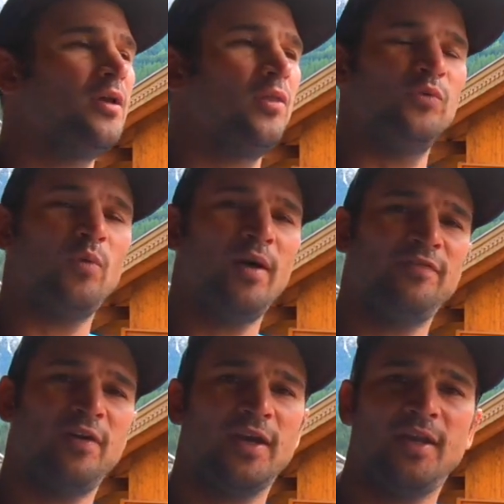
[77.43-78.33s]
Those
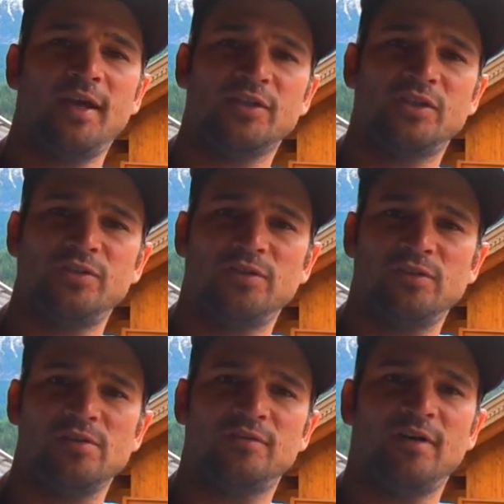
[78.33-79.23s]
Wi-Fi connection
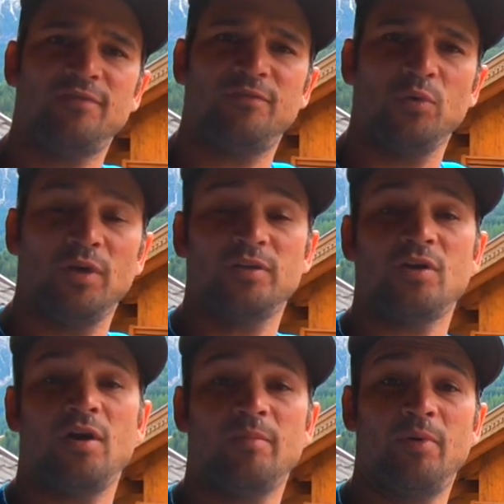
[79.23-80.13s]
stuff we're going to
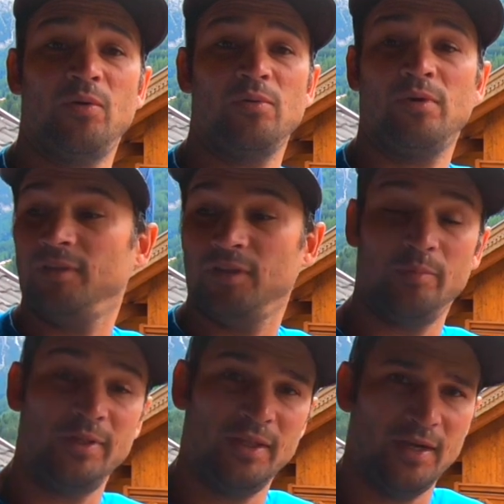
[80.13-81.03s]
talk about a little
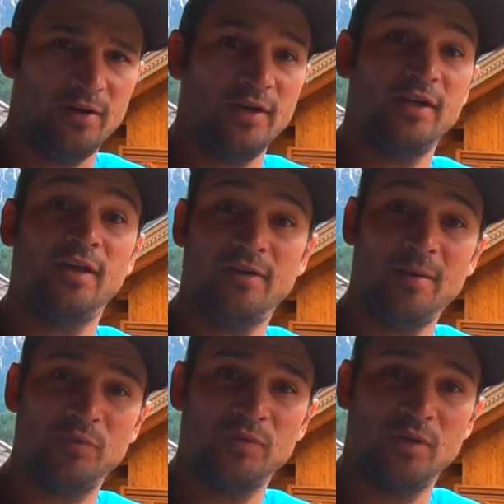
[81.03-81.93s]
bit later in another
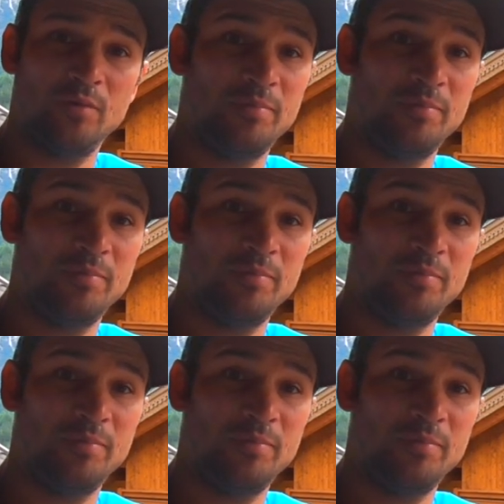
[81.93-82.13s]
episode,